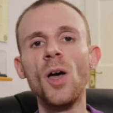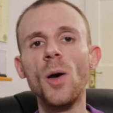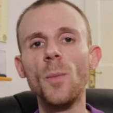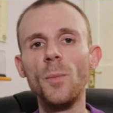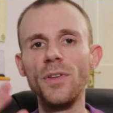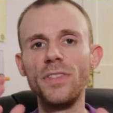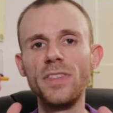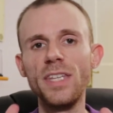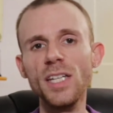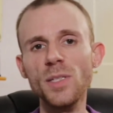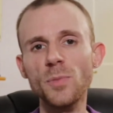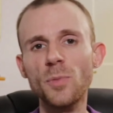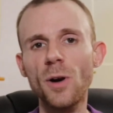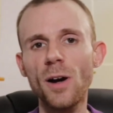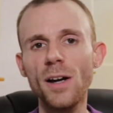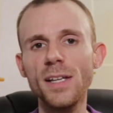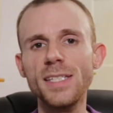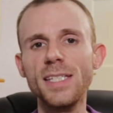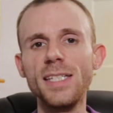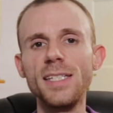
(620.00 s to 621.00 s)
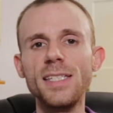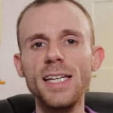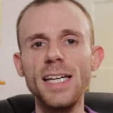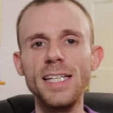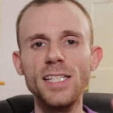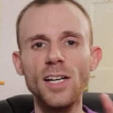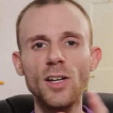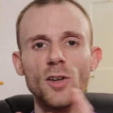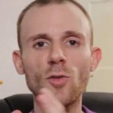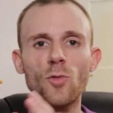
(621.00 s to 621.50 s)
But this price list
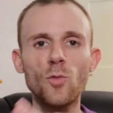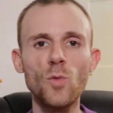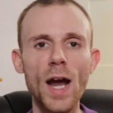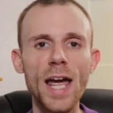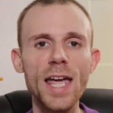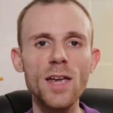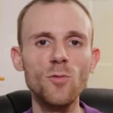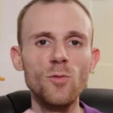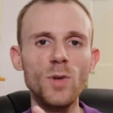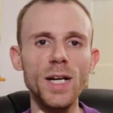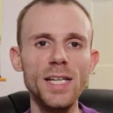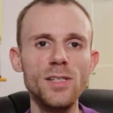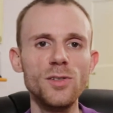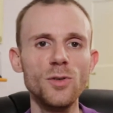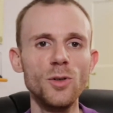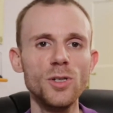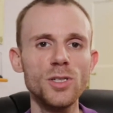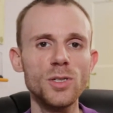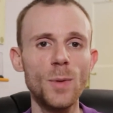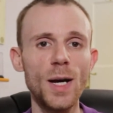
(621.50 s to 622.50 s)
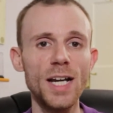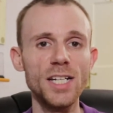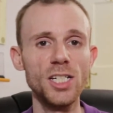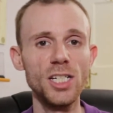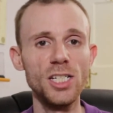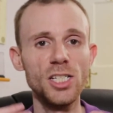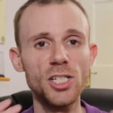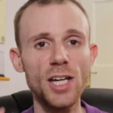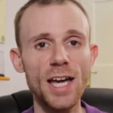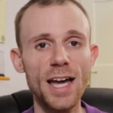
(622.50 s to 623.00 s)
is a great resource to actually
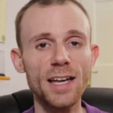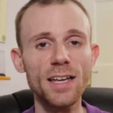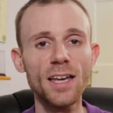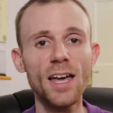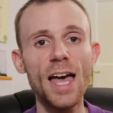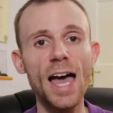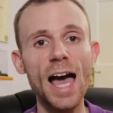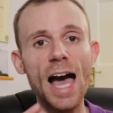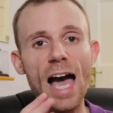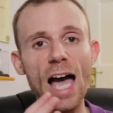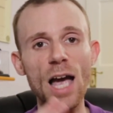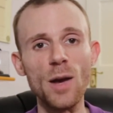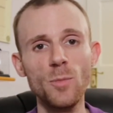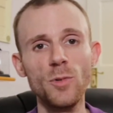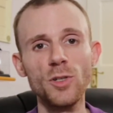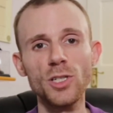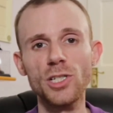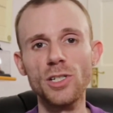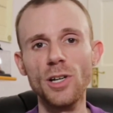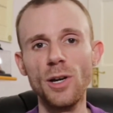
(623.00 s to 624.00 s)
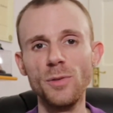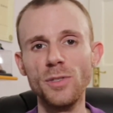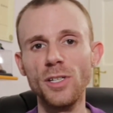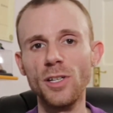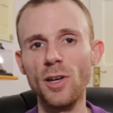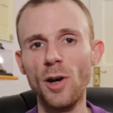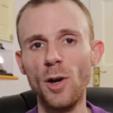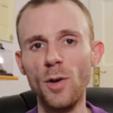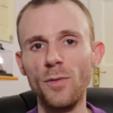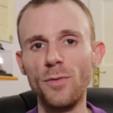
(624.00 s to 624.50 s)
check how much stones are
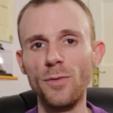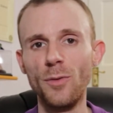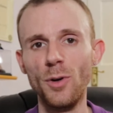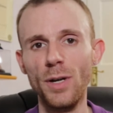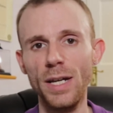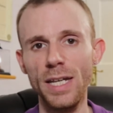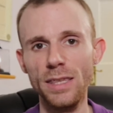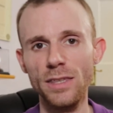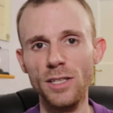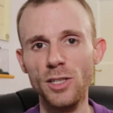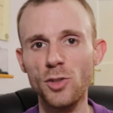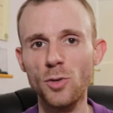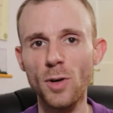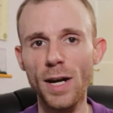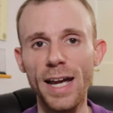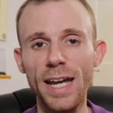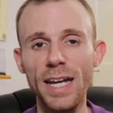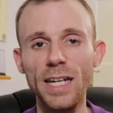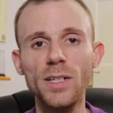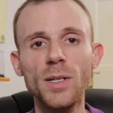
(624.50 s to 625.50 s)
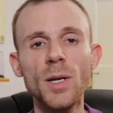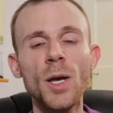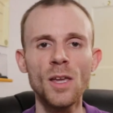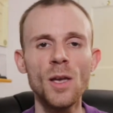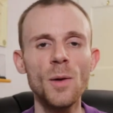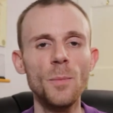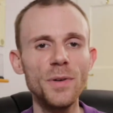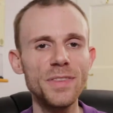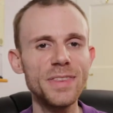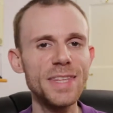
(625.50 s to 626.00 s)
going for in the trade.
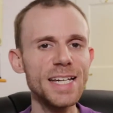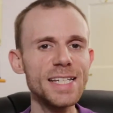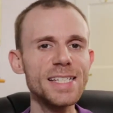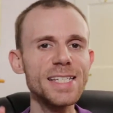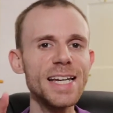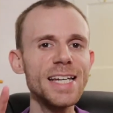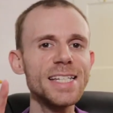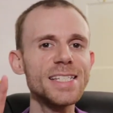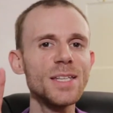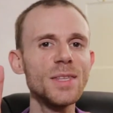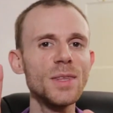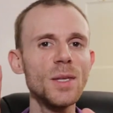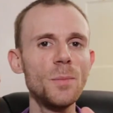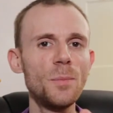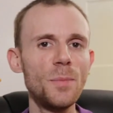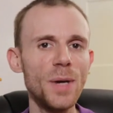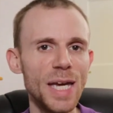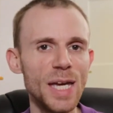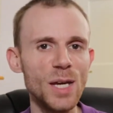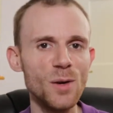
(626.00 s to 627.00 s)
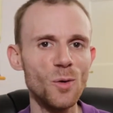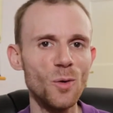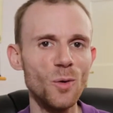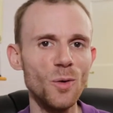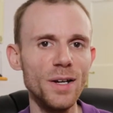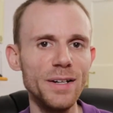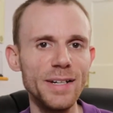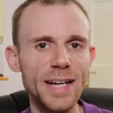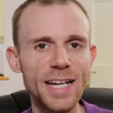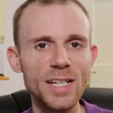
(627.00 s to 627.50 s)
But this isn't the be all
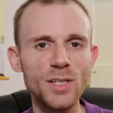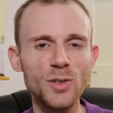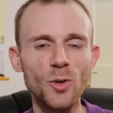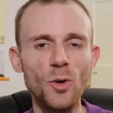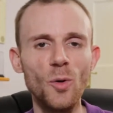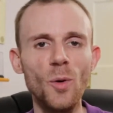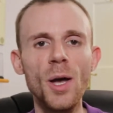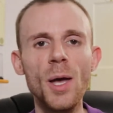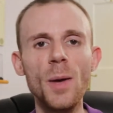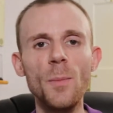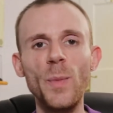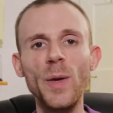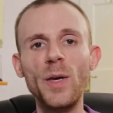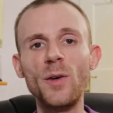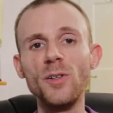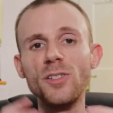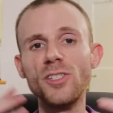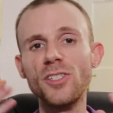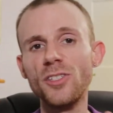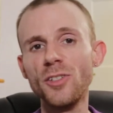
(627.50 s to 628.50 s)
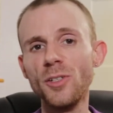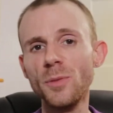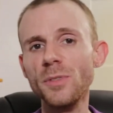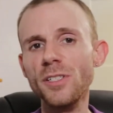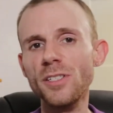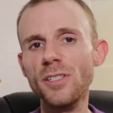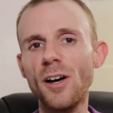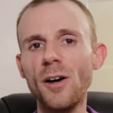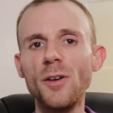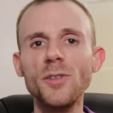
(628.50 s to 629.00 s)
and end all, because some
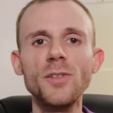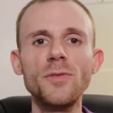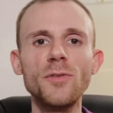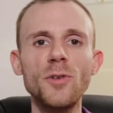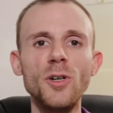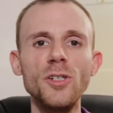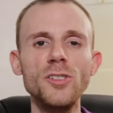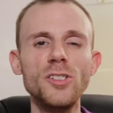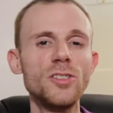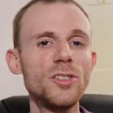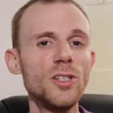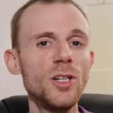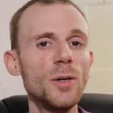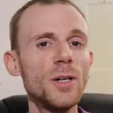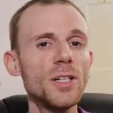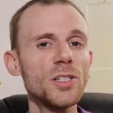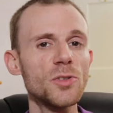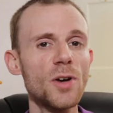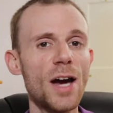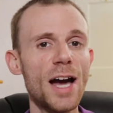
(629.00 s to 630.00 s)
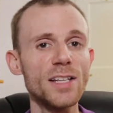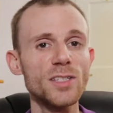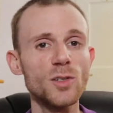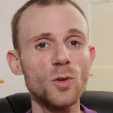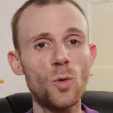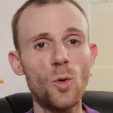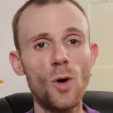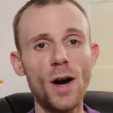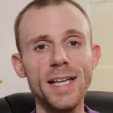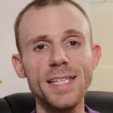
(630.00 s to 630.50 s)
styles of cuts do attract
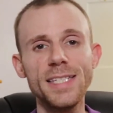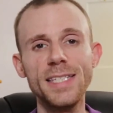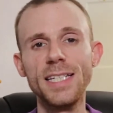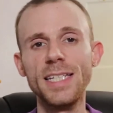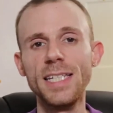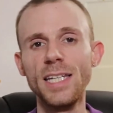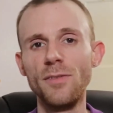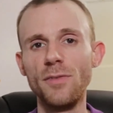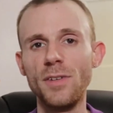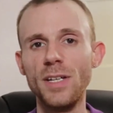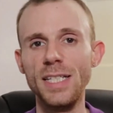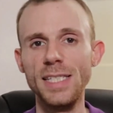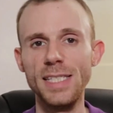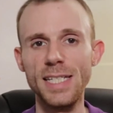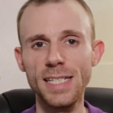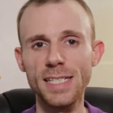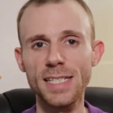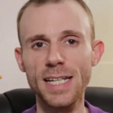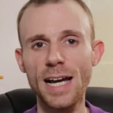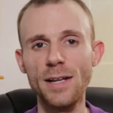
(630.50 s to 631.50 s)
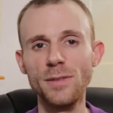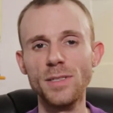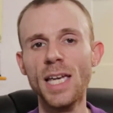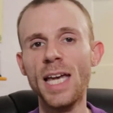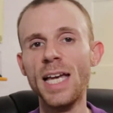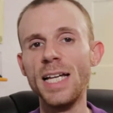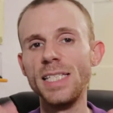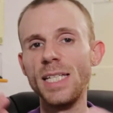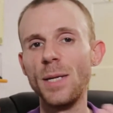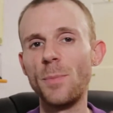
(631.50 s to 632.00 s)
quite significant discounts
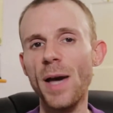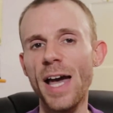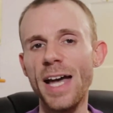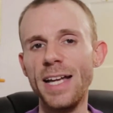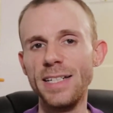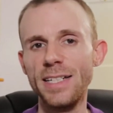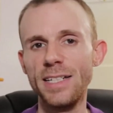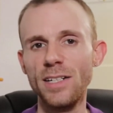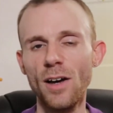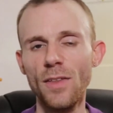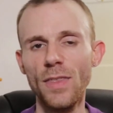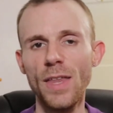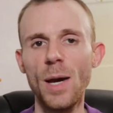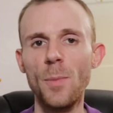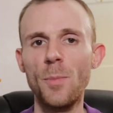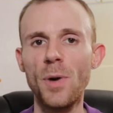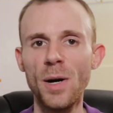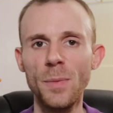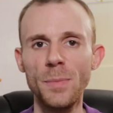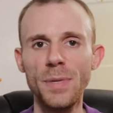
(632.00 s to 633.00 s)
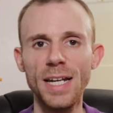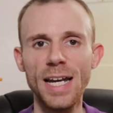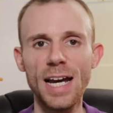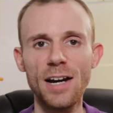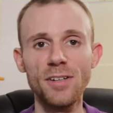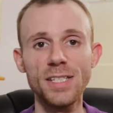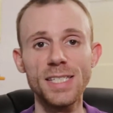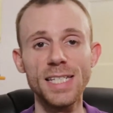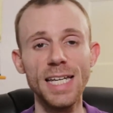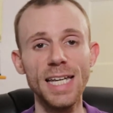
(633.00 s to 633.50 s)
depending on their
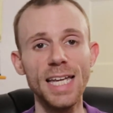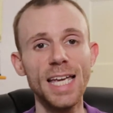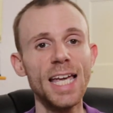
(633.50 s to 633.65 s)
popularity.